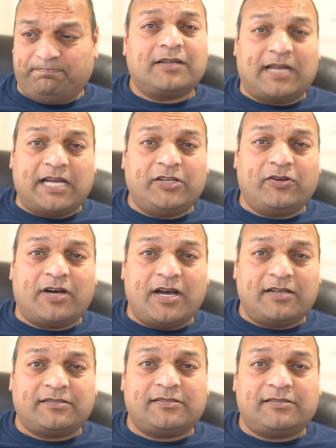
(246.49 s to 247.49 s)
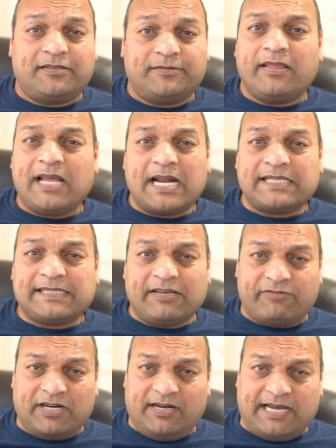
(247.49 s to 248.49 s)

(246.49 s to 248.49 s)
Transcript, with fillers: Glad you asked. There are several